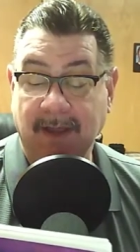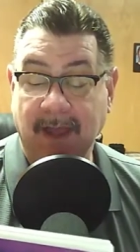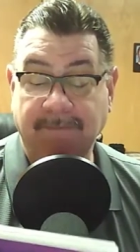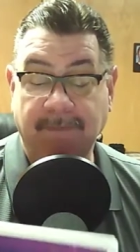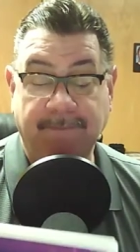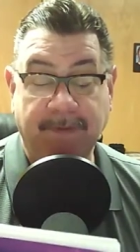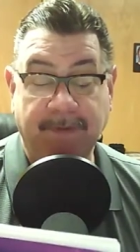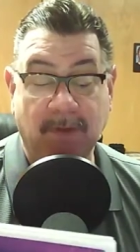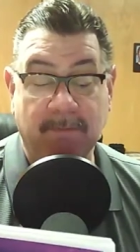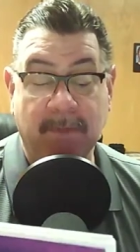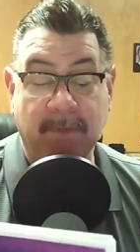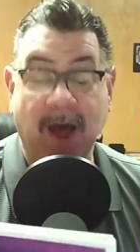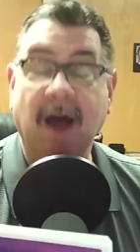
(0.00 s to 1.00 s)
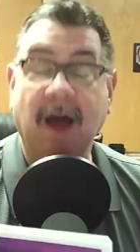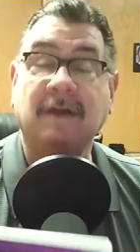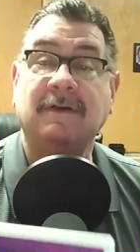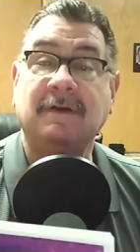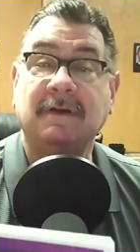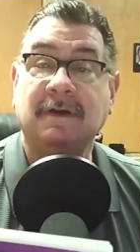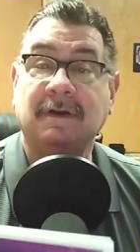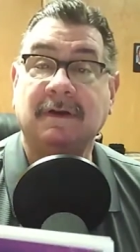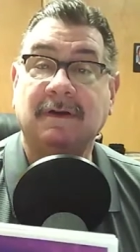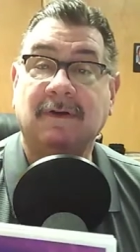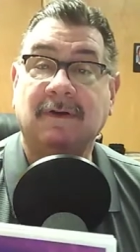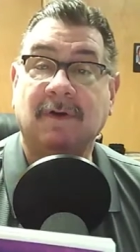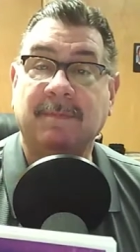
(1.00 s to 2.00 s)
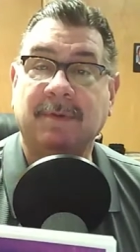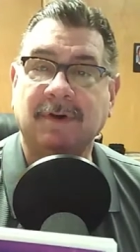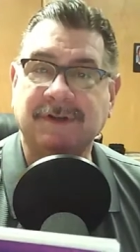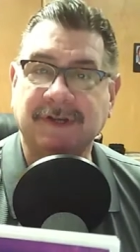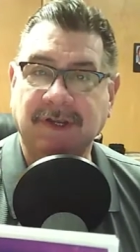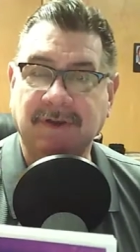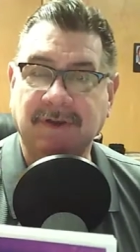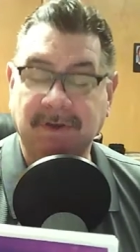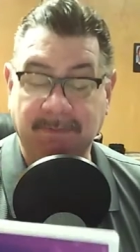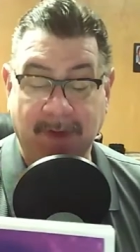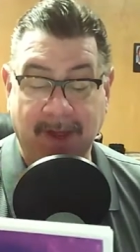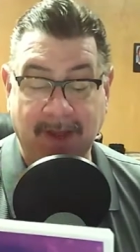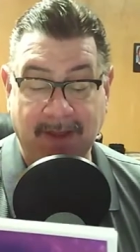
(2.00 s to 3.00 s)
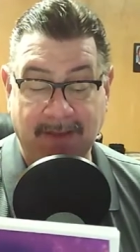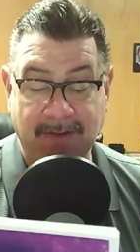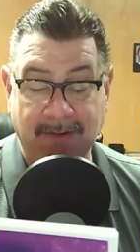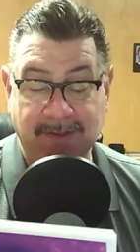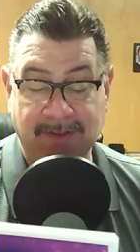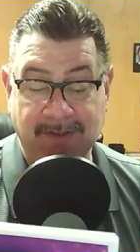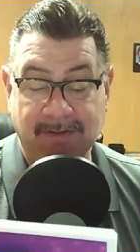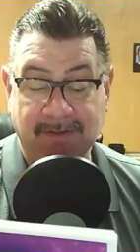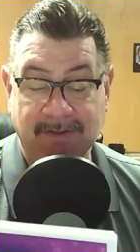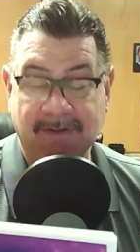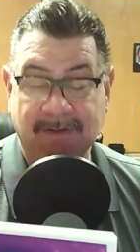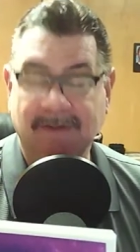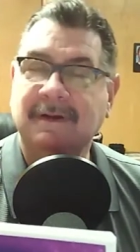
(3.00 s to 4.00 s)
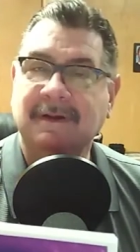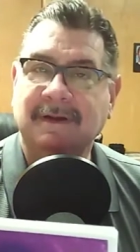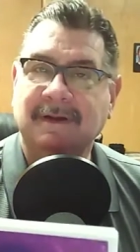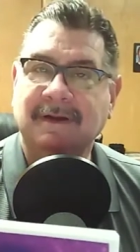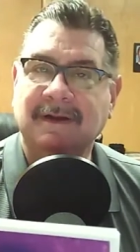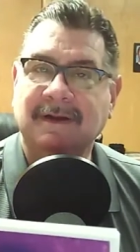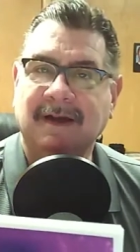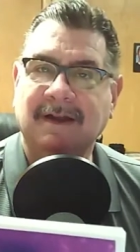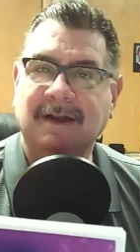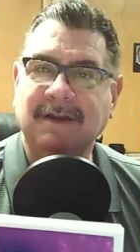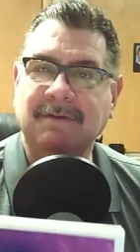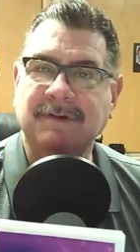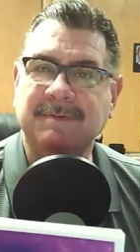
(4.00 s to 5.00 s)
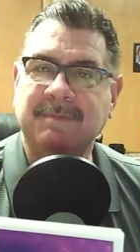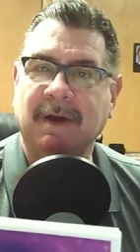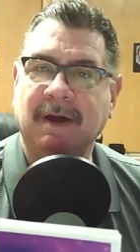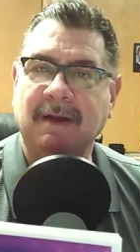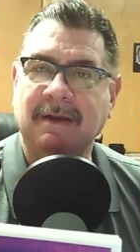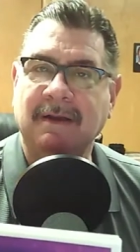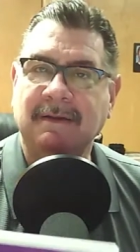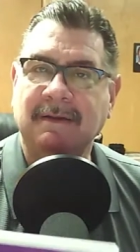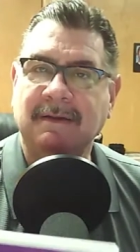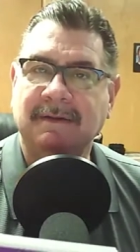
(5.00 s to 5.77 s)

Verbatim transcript: Have you felt mocked or persecuted by others? How do you respond?